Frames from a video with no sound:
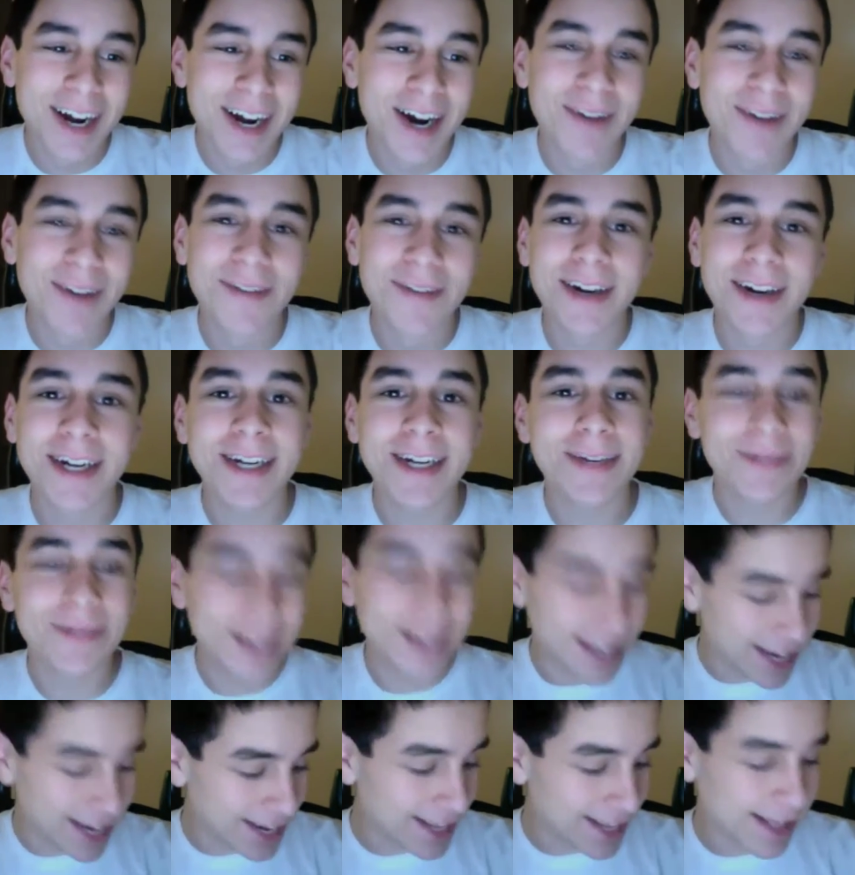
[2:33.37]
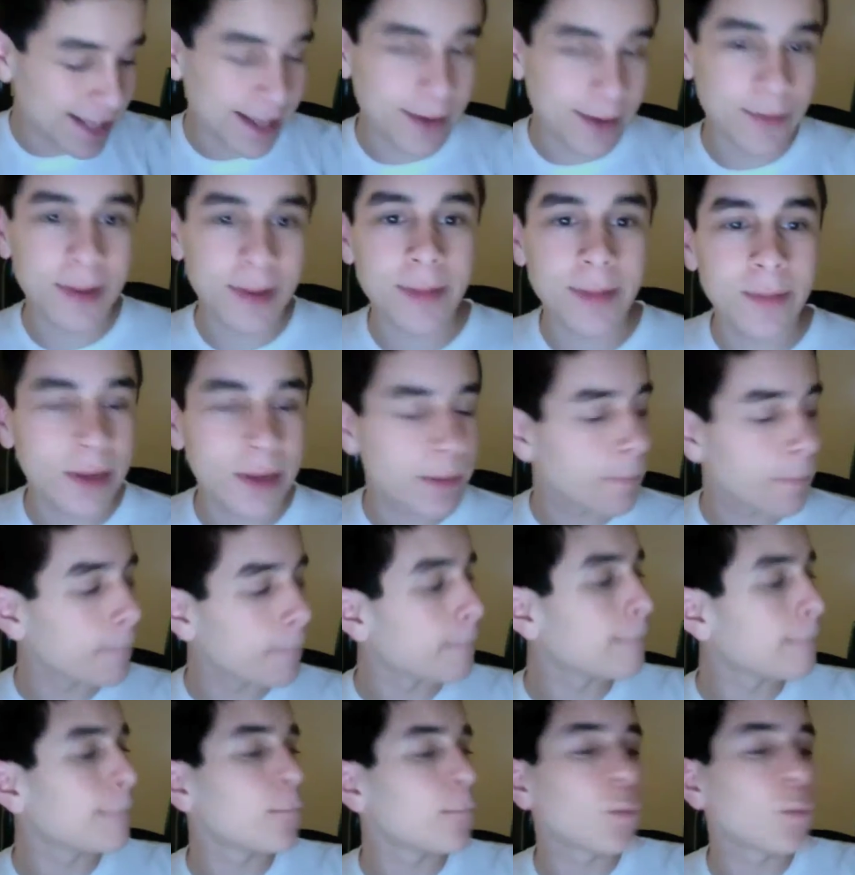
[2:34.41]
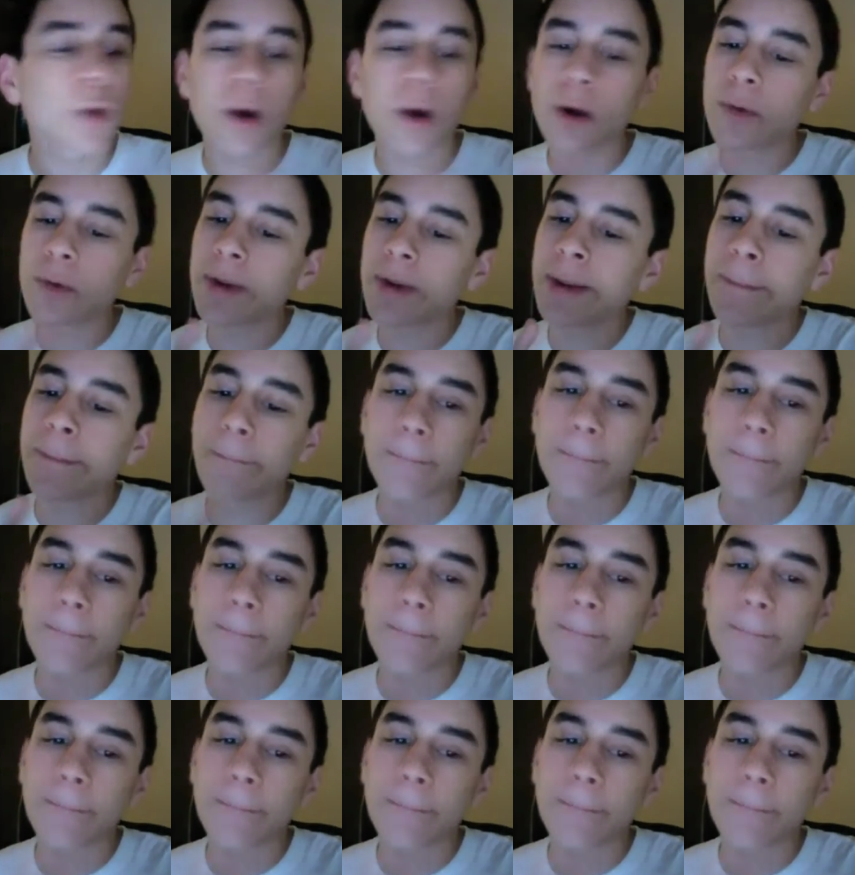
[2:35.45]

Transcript: I'm not going to be taking that with me. Where are we?